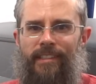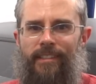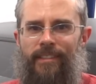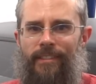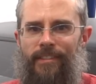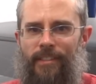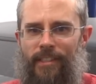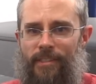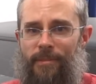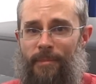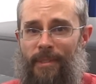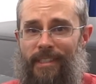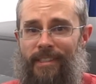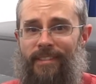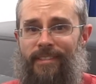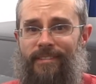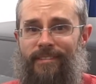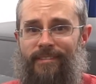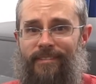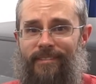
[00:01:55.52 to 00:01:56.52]
Trust me,
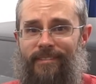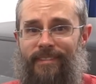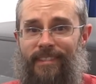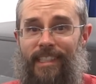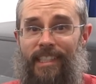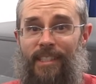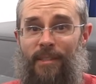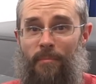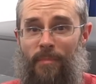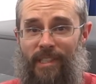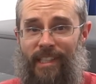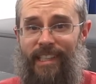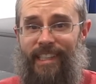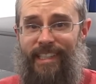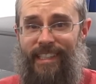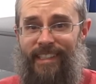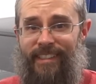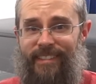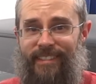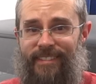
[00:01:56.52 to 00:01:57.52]
it's plenty.
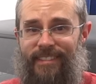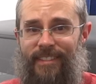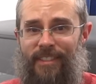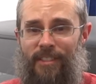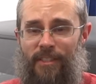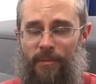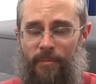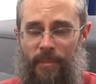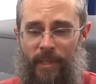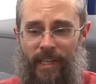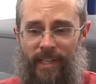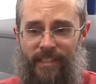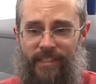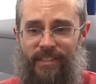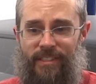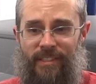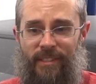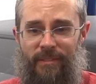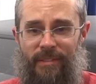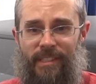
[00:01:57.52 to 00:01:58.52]

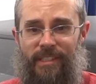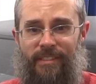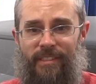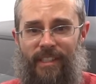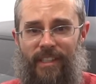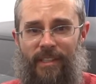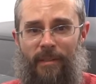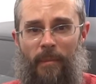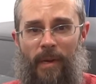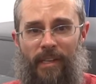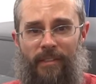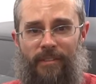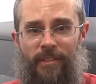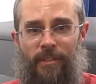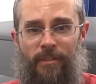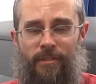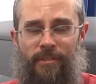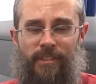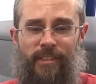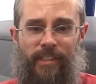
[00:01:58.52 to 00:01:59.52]
Especially when you're talking about
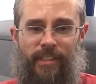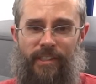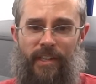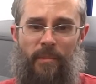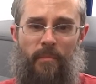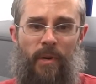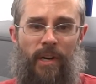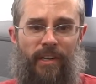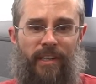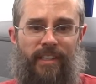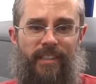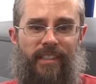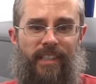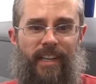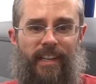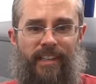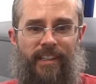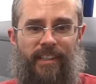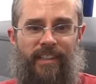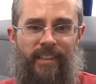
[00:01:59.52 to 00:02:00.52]
cruising along in a parking
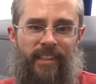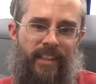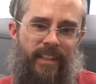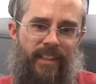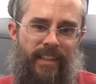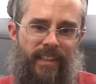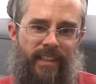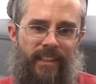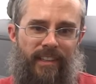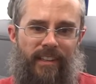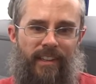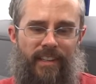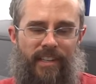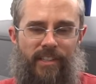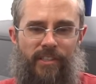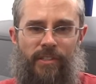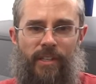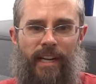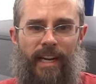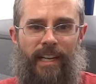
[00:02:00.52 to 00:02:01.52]
lot or on a
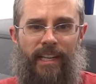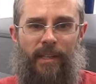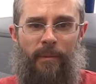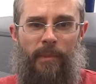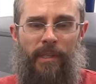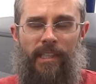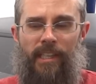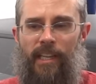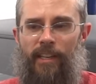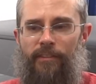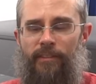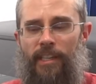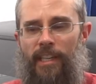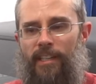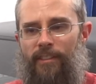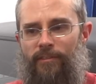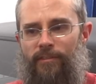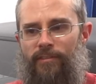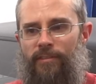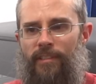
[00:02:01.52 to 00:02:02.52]
track. I mean, yeah, if you
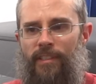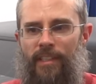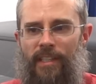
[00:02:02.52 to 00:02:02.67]
have